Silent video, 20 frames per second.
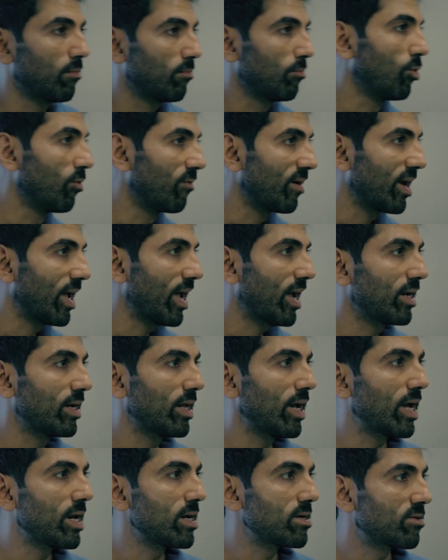move ahead
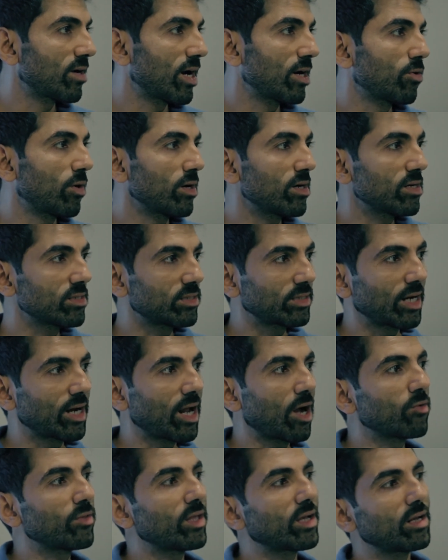and try to
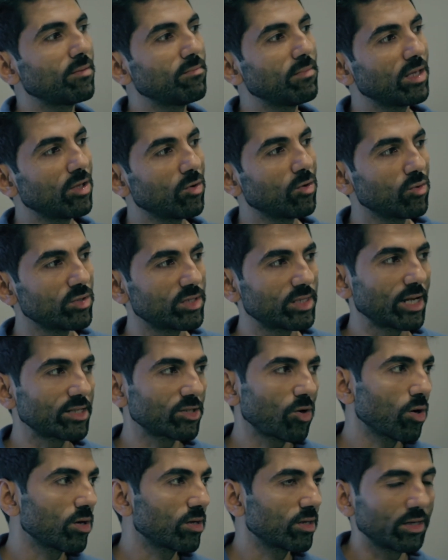understand how they can be used
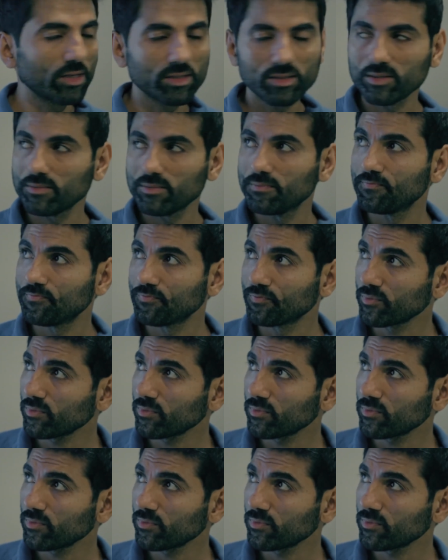as alternates.